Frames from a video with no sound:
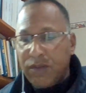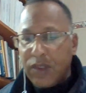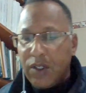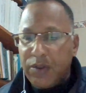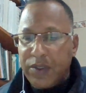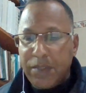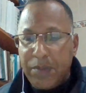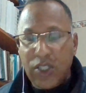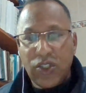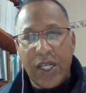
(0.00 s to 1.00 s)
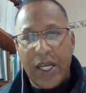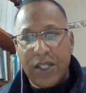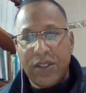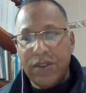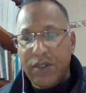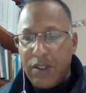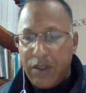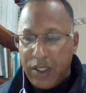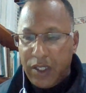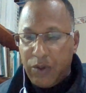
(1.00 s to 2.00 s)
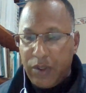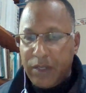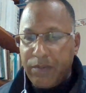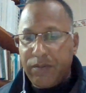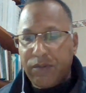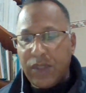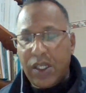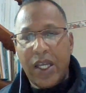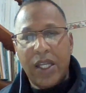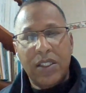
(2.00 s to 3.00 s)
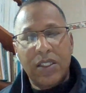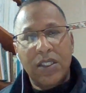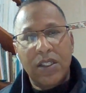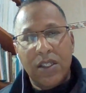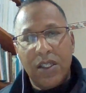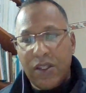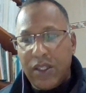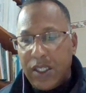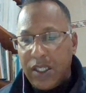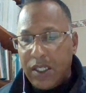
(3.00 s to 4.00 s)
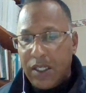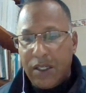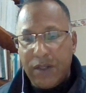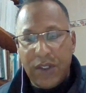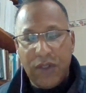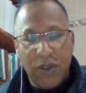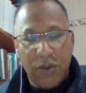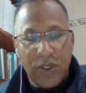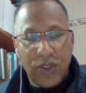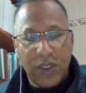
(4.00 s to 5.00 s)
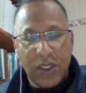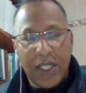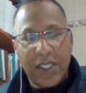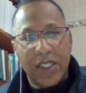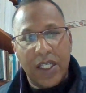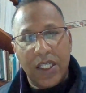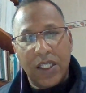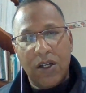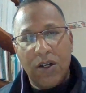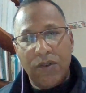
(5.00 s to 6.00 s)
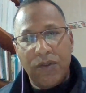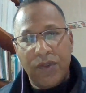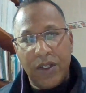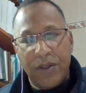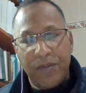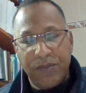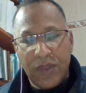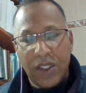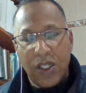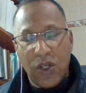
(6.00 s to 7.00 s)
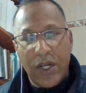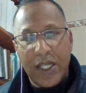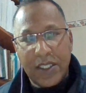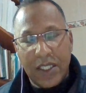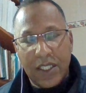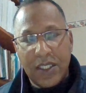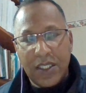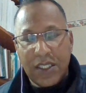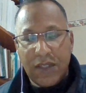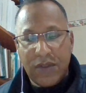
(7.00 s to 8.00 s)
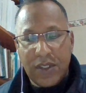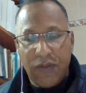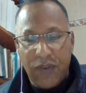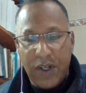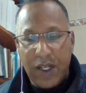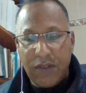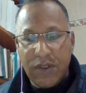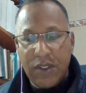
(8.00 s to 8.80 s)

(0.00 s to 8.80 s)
on speech act theory, and the influential essay of Grice, 1975,